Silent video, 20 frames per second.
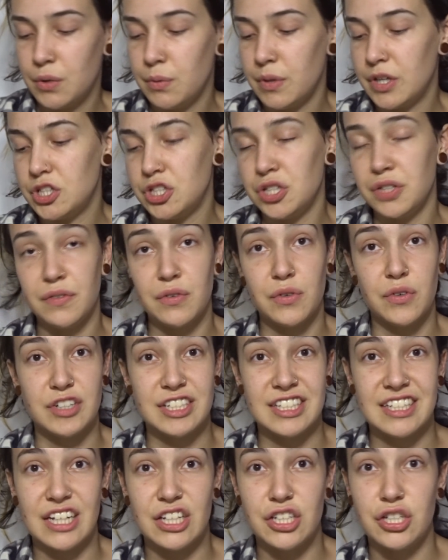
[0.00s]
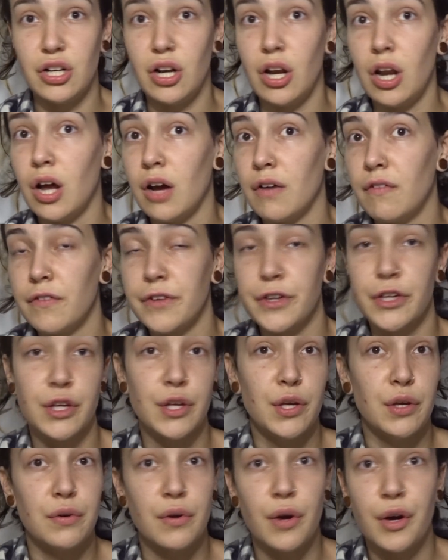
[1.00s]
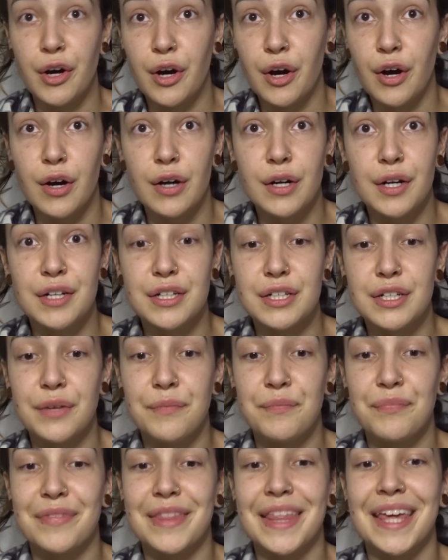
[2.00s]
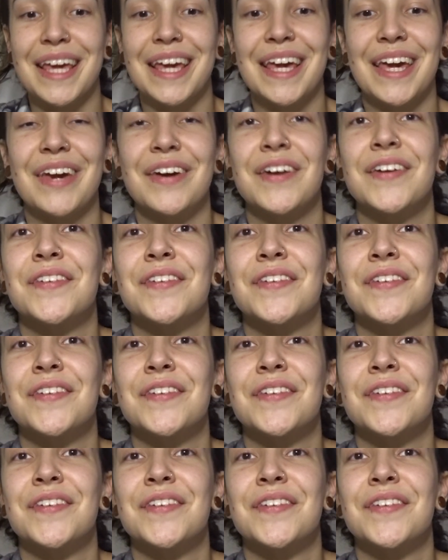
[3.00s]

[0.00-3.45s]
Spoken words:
which you've always said you love cute art, thank you,